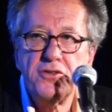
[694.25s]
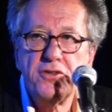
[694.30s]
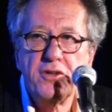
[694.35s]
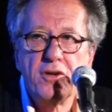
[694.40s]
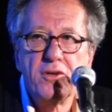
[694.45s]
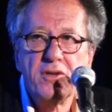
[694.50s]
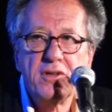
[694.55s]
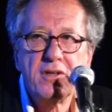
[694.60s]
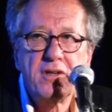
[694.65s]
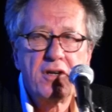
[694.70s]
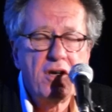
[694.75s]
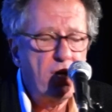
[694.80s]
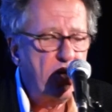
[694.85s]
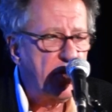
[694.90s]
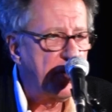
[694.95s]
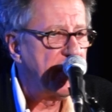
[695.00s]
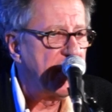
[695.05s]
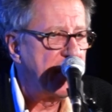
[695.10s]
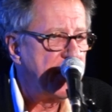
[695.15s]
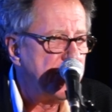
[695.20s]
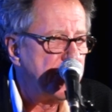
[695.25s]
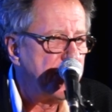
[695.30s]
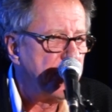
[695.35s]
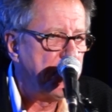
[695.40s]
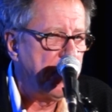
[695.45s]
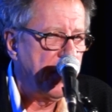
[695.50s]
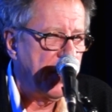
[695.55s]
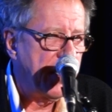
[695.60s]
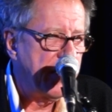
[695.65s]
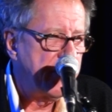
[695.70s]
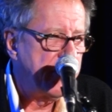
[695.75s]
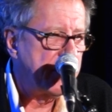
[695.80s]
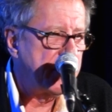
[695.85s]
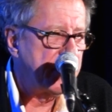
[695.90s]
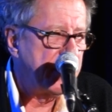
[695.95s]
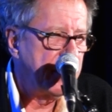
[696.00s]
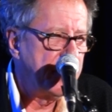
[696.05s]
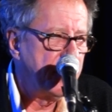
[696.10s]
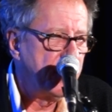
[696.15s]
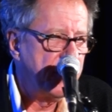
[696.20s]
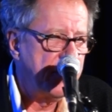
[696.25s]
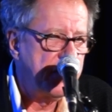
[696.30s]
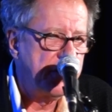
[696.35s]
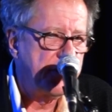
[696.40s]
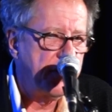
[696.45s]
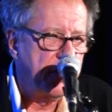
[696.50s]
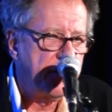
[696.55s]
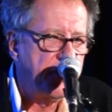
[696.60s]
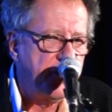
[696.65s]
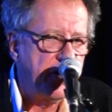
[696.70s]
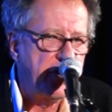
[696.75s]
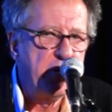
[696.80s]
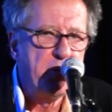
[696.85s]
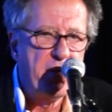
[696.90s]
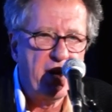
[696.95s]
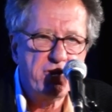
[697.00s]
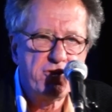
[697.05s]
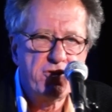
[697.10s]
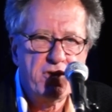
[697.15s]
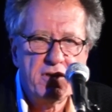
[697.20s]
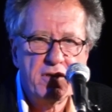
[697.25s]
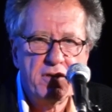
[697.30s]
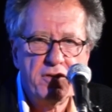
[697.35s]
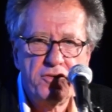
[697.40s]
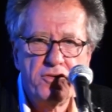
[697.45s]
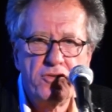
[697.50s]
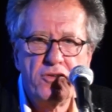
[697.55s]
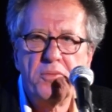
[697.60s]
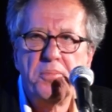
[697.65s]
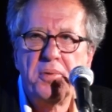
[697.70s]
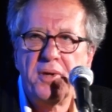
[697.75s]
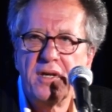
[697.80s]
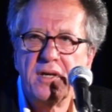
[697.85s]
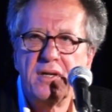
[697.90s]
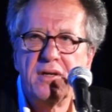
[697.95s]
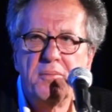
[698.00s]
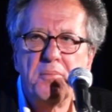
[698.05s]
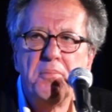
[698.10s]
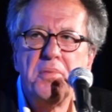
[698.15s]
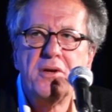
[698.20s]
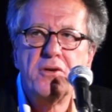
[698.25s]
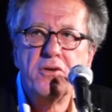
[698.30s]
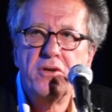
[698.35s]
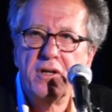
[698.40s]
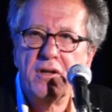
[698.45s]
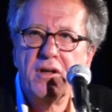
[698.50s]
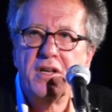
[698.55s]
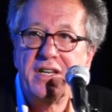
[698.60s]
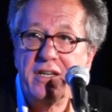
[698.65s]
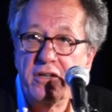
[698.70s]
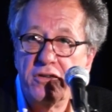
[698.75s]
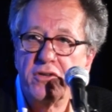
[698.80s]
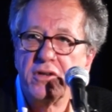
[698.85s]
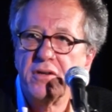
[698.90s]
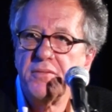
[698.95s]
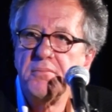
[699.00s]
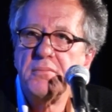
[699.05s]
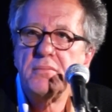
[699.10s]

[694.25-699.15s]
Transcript: you know, and the golden age of piracy was very much in a European imperial era,